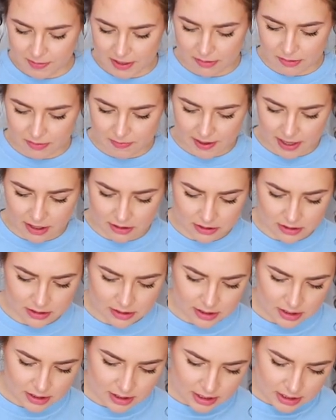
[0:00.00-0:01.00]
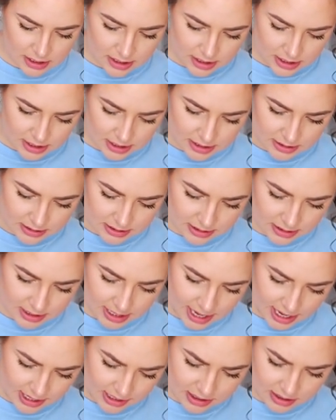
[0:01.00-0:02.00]
Babybel, into the
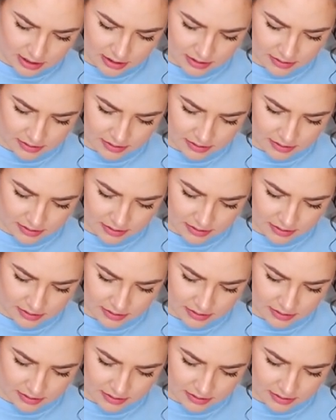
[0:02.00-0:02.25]
egg,